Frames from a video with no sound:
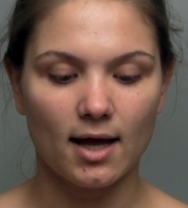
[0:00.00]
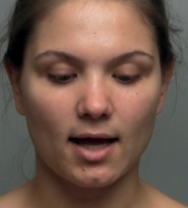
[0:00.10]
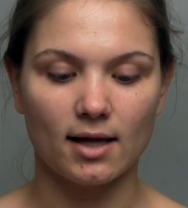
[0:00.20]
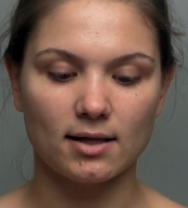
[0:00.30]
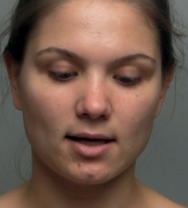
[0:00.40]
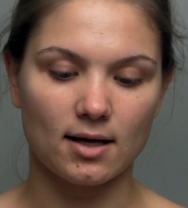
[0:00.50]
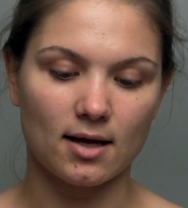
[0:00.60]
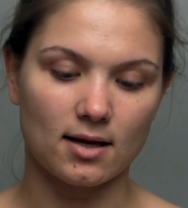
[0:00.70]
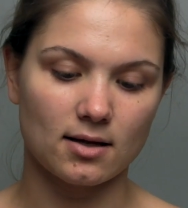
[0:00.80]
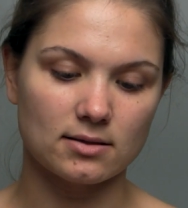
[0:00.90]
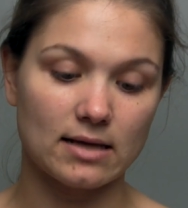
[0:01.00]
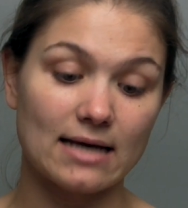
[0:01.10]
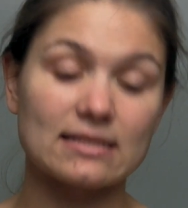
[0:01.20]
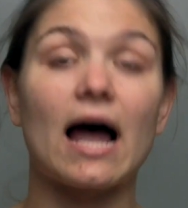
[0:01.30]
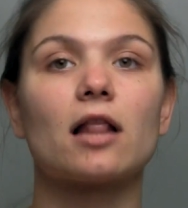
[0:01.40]
It has
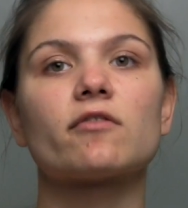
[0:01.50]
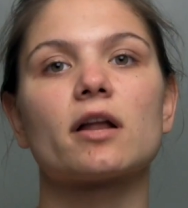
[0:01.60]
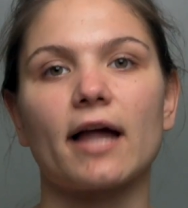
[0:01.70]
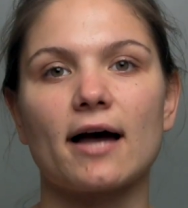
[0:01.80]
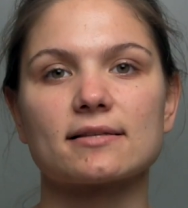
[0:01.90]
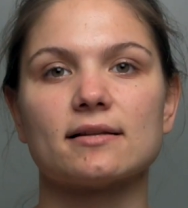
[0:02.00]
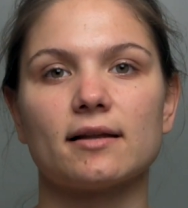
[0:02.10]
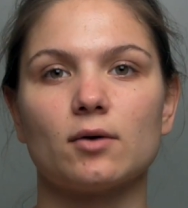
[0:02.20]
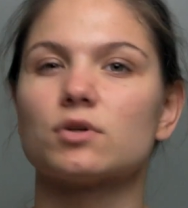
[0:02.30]
hyaluronic acid in it,